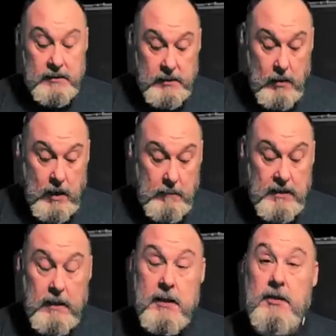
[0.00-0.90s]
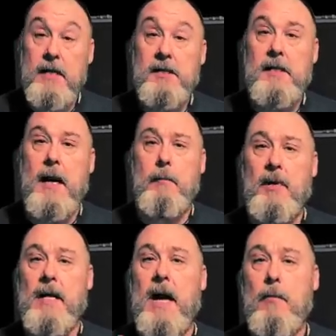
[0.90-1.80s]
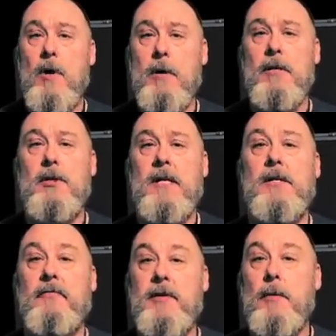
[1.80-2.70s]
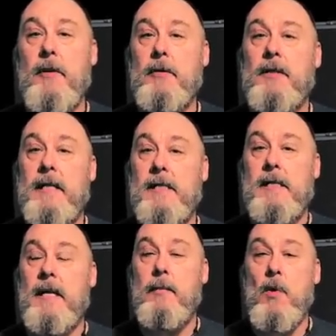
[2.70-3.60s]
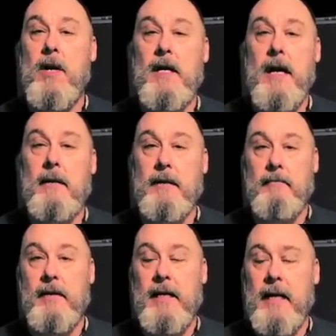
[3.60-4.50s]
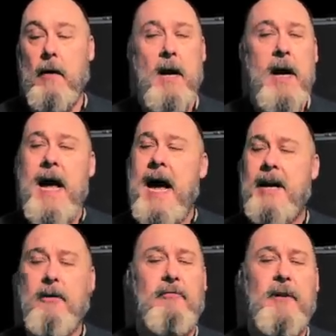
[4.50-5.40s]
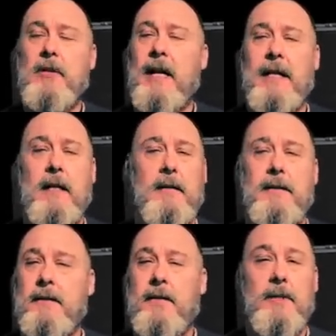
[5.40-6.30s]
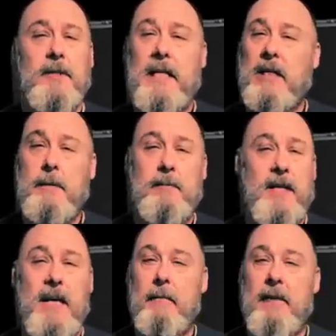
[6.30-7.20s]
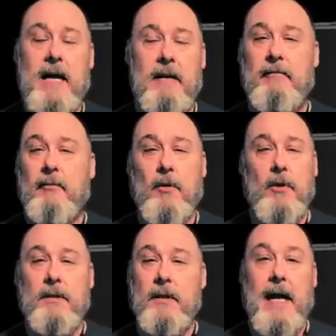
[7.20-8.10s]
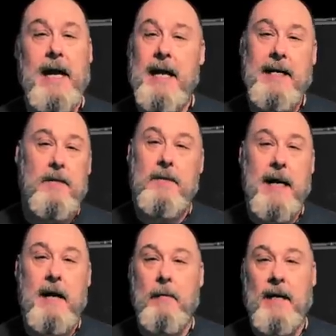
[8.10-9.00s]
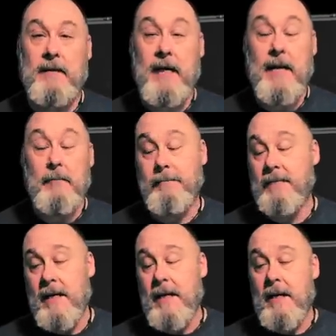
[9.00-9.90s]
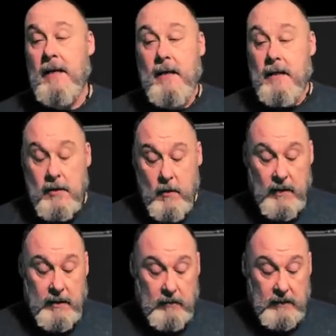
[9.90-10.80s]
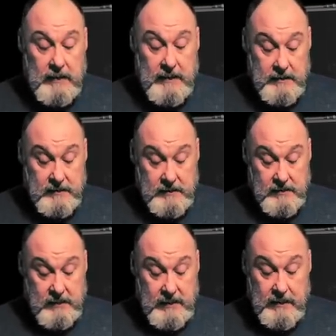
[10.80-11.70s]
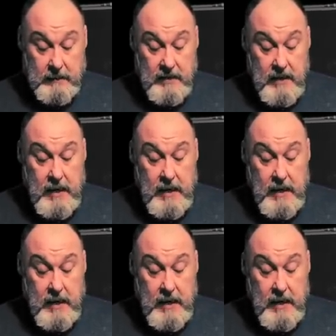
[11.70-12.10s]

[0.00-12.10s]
So I'm going to address that, but I want to address a few other things that he pointed out in the video. I don't feel like doing the clip thing back and forth. I, I don't care about that. nobody really needs to see him.